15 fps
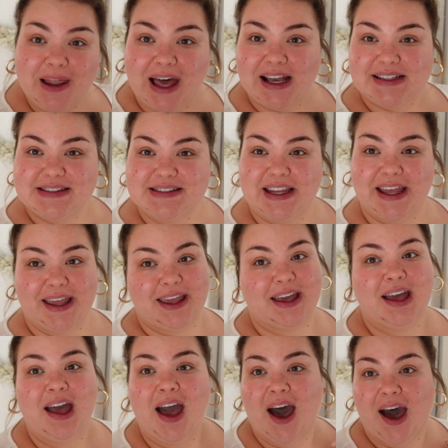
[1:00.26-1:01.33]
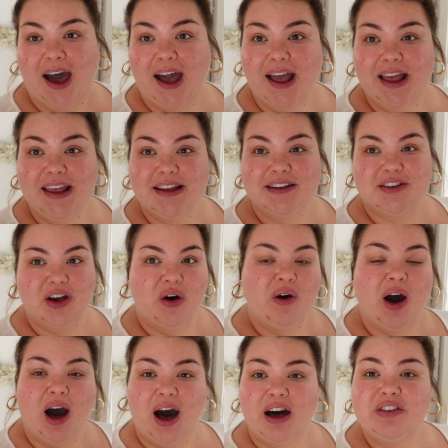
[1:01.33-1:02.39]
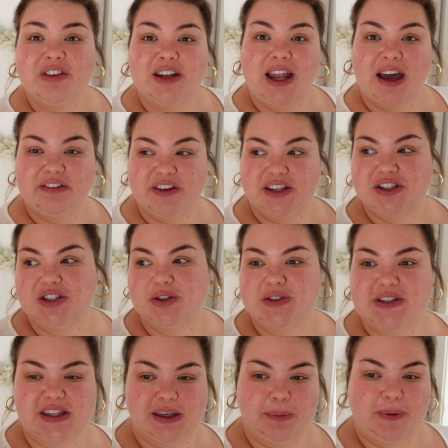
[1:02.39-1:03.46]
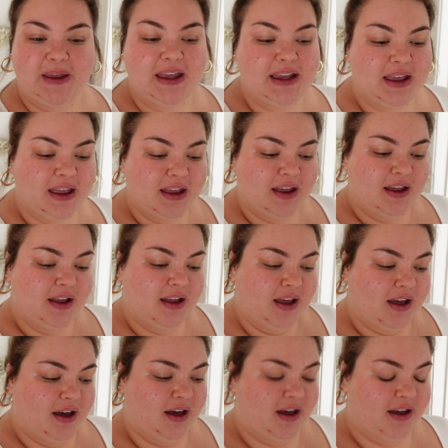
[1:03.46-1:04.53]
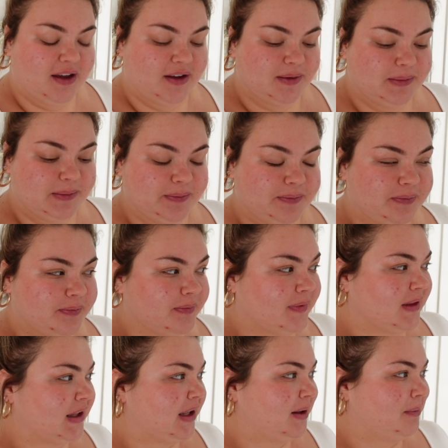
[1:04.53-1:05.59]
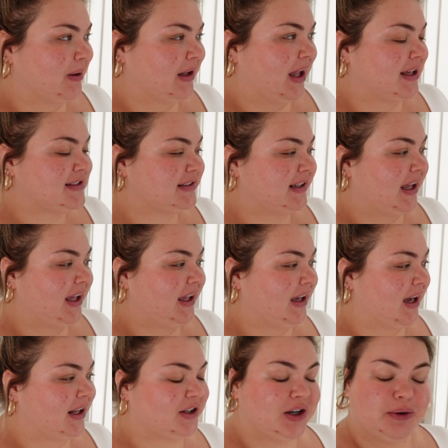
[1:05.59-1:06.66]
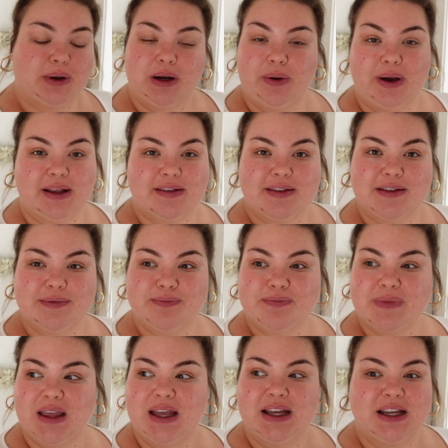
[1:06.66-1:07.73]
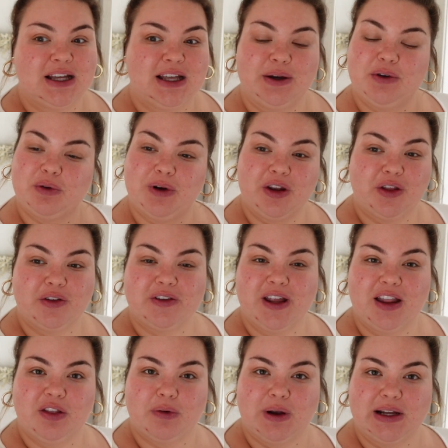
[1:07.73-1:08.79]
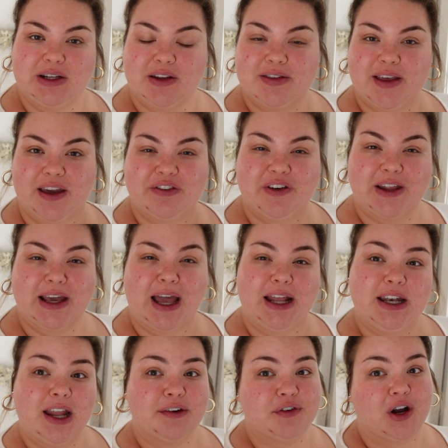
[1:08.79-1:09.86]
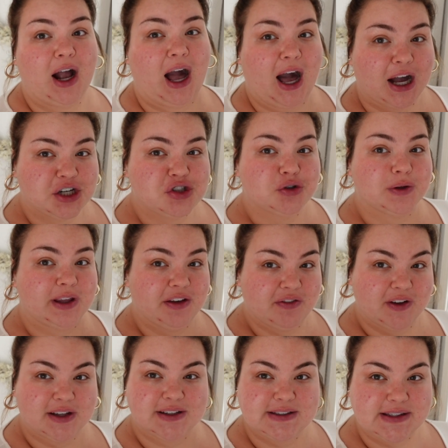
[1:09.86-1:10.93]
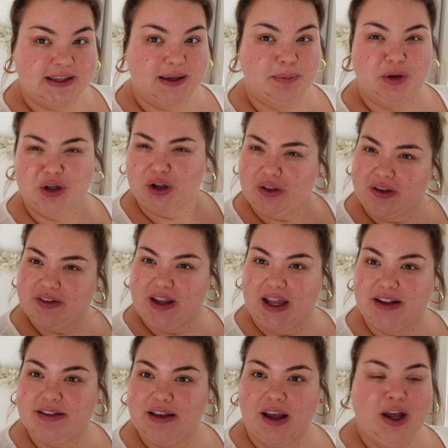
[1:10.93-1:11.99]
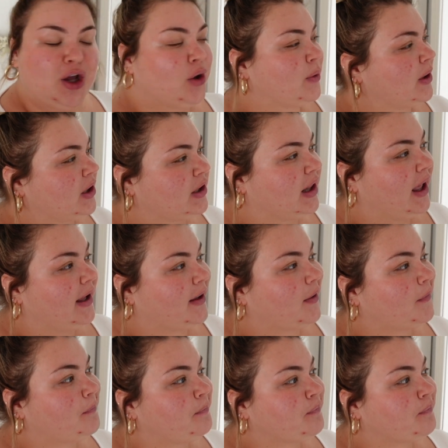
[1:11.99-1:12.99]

last night. I don't often have issues sleeping, um, but last night, I don't know what it was. It was one of those nights where I just like felt like I never actually fell asleep. You know those nights where you're like